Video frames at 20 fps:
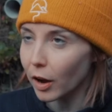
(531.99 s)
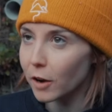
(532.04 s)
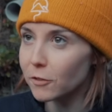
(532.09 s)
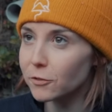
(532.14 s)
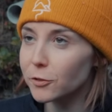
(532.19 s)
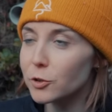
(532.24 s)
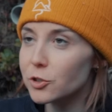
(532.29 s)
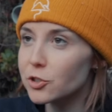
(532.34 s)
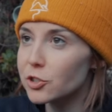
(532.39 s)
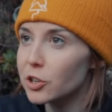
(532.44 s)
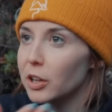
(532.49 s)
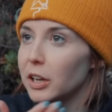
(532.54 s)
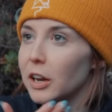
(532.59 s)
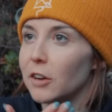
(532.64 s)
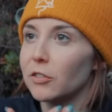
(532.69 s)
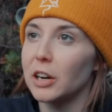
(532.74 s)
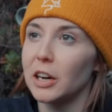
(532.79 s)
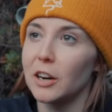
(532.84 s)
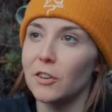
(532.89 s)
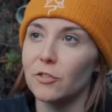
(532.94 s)
Unfortunately,
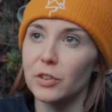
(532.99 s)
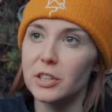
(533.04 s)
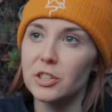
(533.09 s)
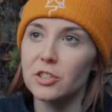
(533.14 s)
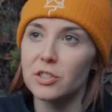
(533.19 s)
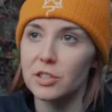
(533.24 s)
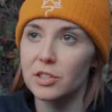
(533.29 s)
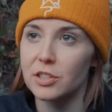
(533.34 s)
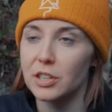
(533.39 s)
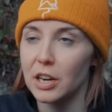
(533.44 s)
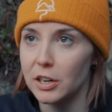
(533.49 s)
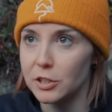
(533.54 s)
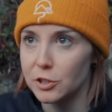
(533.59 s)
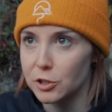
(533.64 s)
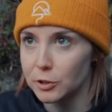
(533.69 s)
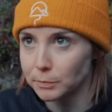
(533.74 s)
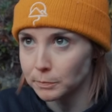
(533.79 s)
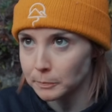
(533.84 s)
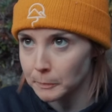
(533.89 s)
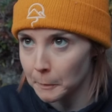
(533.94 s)
I've kind of reached the
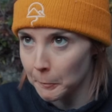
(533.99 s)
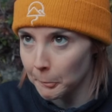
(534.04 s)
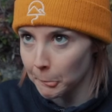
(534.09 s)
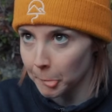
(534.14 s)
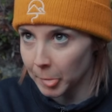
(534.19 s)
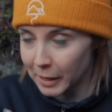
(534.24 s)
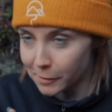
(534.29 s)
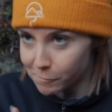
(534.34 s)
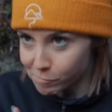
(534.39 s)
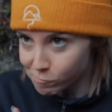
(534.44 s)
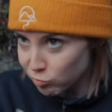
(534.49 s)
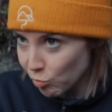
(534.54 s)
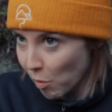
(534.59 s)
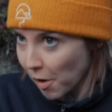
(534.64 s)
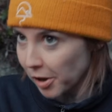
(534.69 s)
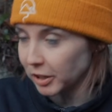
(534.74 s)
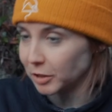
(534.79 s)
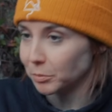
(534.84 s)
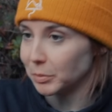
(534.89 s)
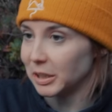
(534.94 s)
stage
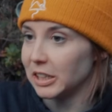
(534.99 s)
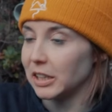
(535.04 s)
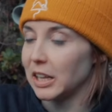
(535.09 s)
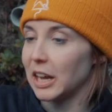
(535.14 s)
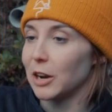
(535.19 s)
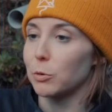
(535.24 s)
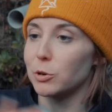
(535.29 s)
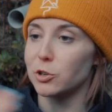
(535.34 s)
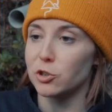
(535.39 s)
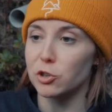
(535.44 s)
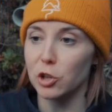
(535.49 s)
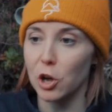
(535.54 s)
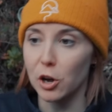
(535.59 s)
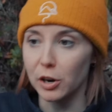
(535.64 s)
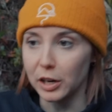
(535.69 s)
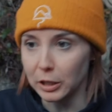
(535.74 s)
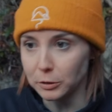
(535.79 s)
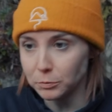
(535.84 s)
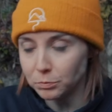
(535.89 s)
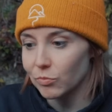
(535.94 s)
in my language
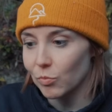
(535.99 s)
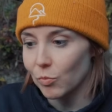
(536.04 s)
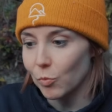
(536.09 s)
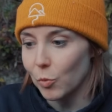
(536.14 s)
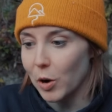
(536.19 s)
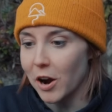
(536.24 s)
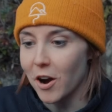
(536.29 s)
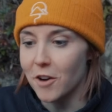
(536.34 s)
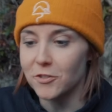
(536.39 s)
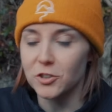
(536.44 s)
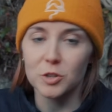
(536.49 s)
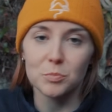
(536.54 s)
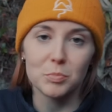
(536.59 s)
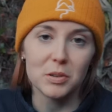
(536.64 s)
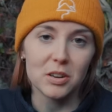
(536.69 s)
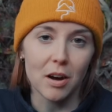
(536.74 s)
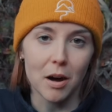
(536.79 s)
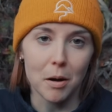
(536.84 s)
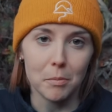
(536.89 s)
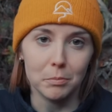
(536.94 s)
learning where I've just
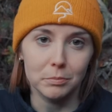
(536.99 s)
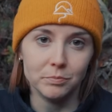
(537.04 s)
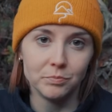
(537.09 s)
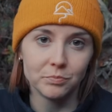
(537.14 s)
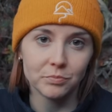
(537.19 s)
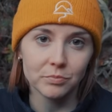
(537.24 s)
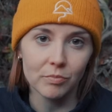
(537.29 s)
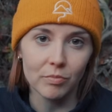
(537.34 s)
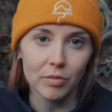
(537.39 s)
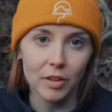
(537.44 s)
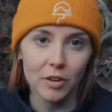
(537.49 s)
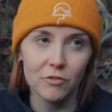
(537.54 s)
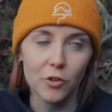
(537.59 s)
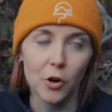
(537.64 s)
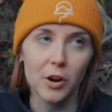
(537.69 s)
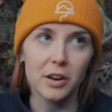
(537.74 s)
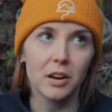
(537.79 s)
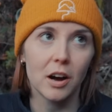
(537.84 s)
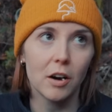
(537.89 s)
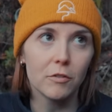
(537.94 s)
become
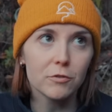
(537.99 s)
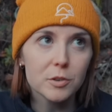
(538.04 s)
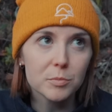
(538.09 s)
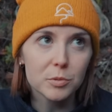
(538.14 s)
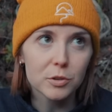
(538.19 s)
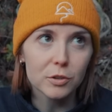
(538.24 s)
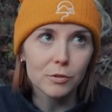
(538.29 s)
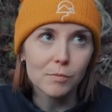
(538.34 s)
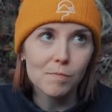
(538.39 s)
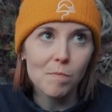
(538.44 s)
very comfortable,